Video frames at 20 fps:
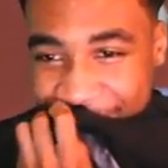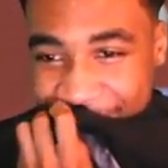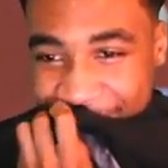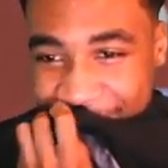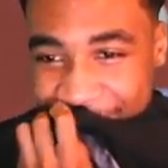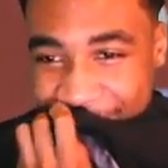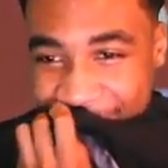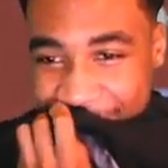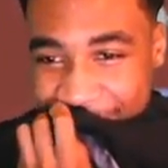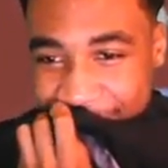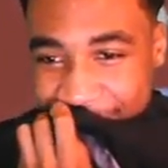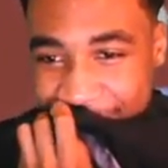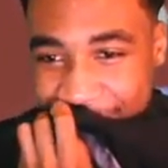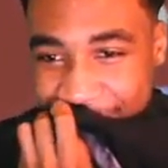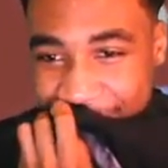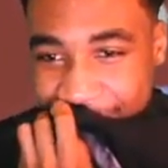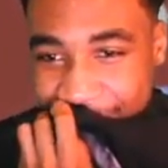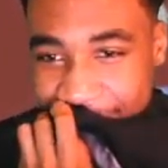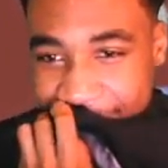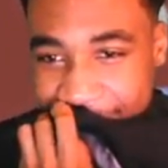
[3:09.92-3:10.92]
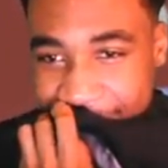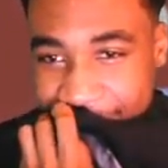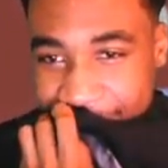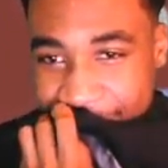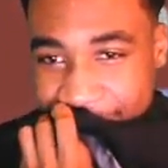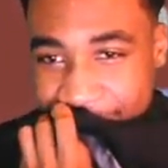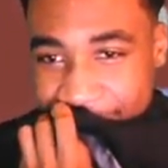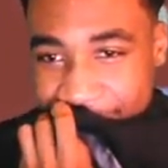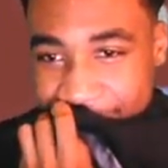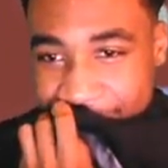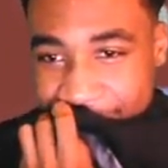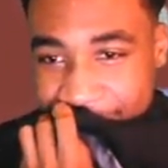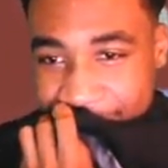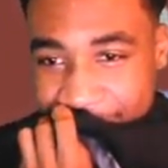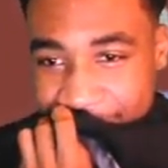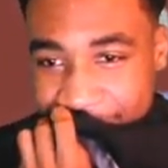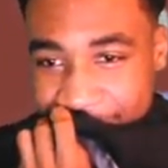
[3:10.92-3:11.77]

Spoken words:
Nobody speaks.